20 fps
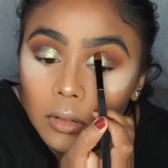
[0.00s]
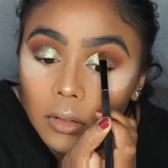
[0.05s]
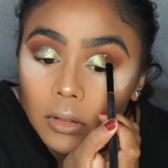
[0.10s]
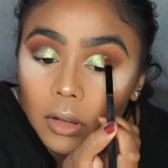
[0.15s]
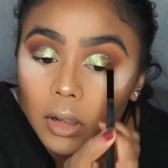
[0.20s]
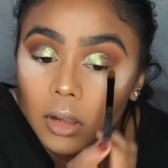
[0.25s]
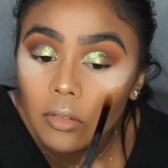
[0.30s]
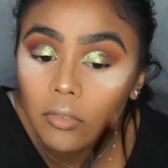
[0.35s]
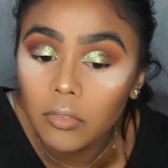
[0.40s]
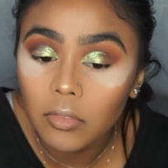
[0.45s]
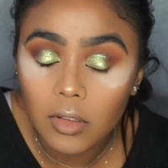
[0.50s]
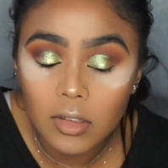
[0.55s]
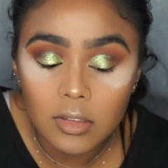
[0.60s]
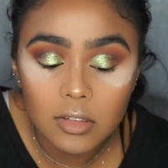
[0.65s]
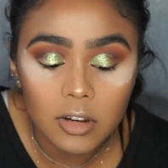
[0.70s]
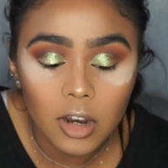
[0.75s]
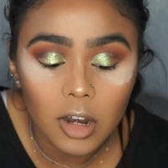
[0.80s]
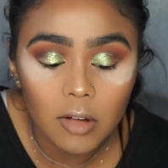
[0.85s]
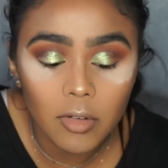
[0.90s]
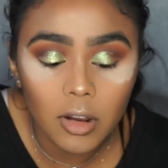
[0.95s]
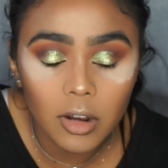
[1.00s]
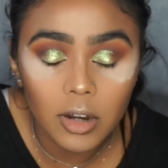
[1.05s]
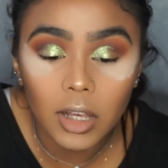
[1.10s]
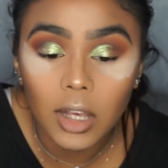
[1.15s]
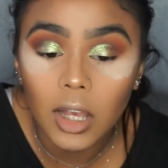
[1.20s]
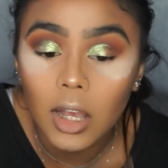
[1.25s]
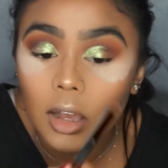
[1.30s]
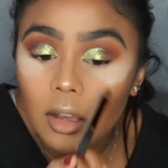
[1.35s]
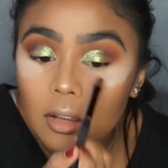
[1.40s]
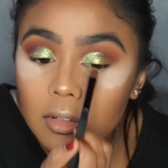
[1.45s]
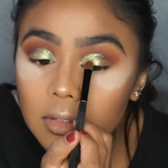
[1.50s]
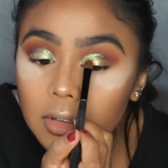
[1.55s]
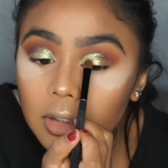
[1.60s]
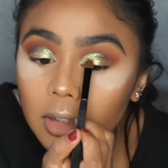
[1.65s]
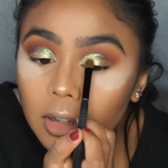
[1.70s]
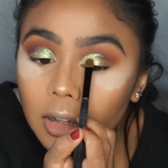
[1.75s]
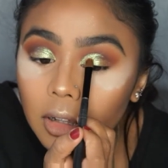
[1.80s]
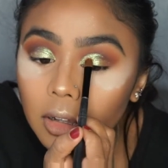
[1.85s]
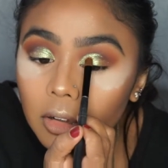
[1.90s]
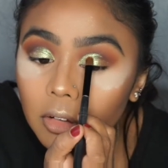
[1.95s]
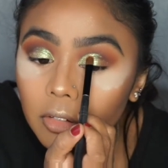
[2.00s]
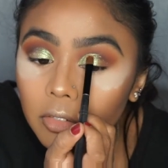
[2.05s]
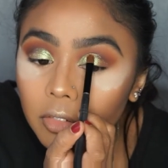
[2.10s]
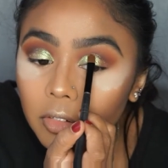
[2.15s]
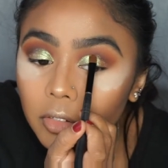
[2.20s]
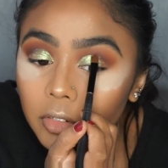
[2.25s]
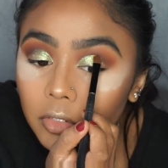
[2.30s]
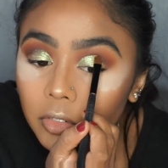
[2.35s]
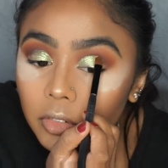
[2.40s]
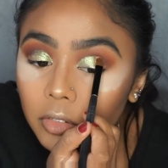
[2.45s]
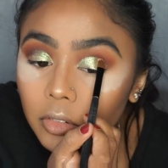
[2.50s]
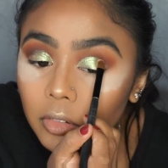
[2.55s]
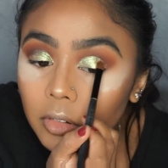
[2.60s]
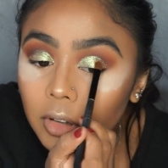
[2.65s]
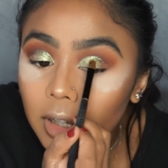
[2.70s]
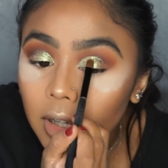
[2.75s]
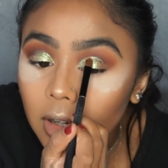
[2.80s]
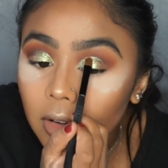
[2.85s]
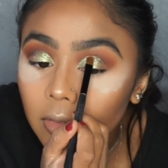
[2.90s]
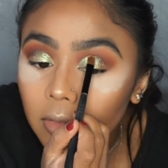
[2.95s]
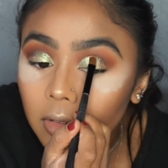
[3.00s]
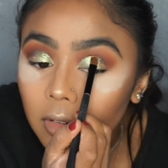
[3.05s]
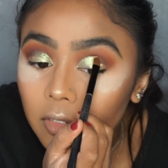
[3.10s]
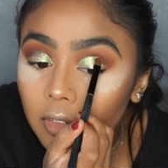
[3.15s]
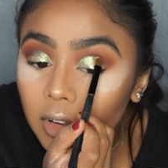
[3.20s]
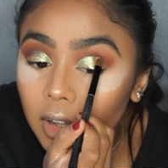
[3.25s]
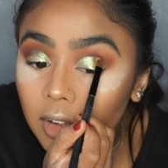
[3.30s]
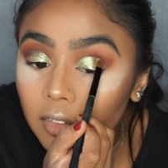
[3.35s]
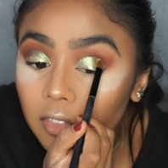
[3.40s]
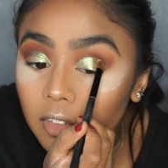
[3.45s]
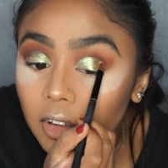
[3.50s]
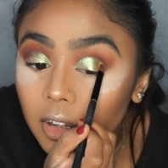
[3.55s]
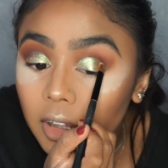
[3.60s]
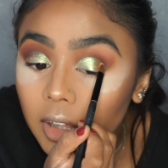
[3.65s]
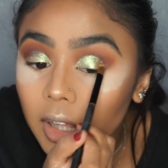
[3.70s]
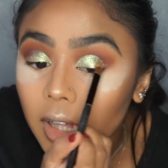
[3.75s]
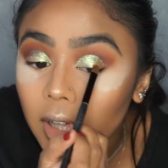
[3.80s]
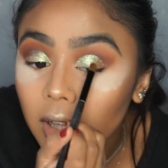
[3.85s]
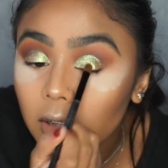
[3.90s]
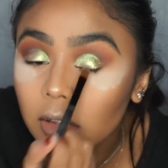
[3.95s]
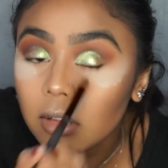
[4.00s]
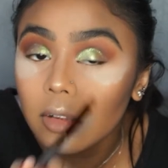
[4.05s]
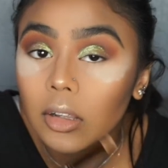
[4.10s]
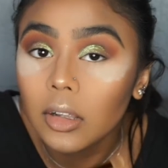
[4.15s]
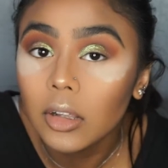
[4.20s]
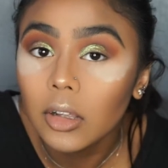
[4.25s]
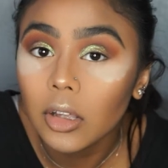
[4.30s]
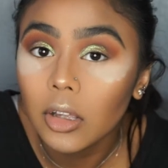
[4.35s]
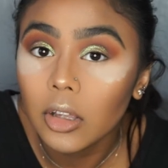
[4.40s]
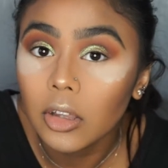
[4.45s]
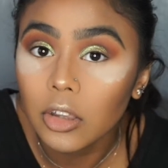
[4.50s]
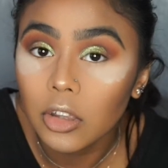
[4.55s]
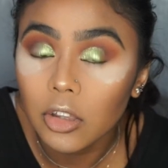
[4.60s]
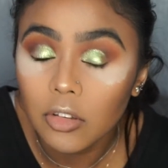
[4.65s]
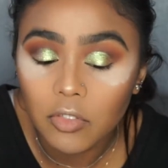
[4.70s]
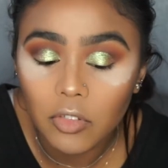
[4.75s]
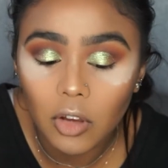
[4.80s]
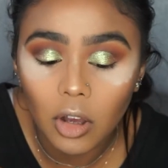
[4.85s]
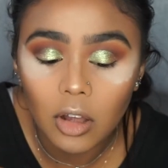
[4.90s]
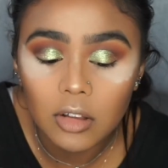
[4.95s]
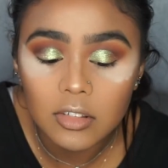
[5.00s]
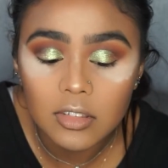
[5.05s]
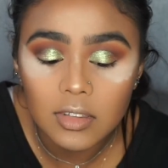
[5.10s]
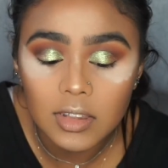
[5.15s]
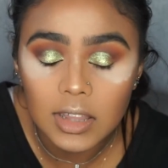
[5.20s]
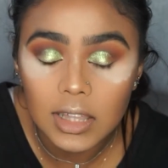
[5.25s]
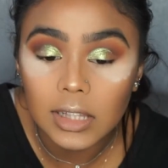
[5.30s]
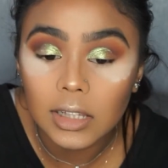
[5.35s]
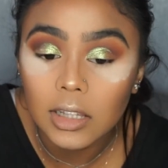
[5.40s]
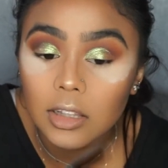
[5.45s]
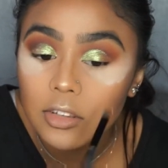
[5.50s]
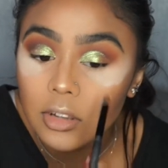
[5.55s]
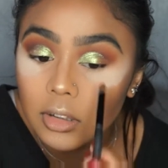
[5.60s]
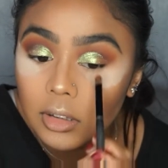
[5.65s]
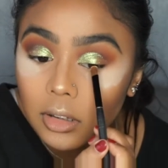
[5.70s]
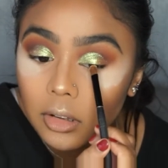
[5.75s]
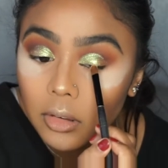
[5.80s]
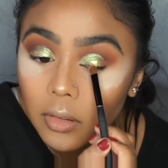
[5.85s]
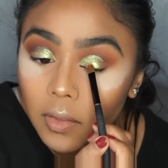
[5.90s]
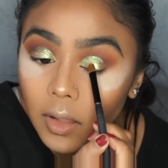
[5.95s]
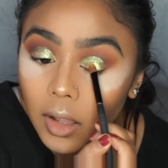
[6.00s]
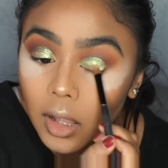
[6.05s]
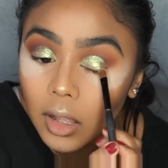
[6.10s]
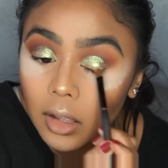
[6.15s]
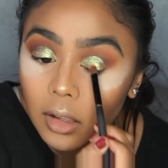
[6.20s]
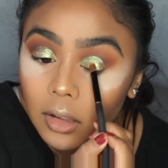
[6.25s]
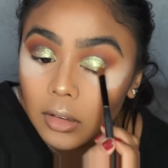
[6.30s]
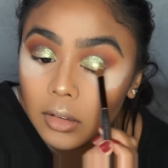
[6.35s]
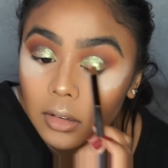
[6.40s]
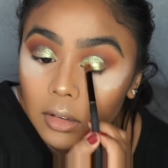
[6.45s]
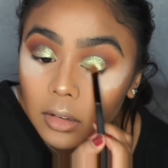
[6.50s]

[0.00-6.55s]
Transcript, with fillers: Now this time around I can't see a lot of fallout because, like I said again, you've got the glitter glue there